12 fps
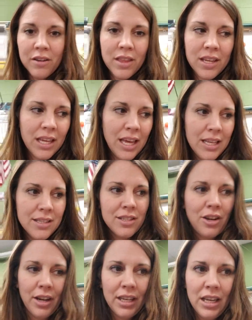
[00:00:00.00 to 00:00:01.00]
the kids
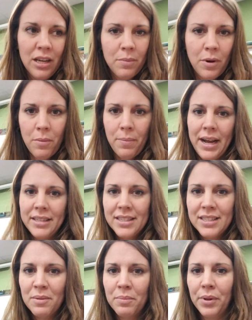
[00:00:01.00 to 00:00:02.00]
talking about
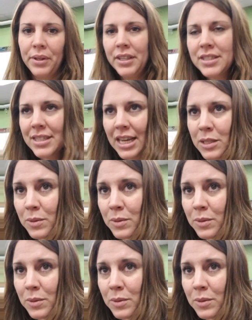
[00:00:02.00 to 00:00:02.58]
boxes and bullets, that's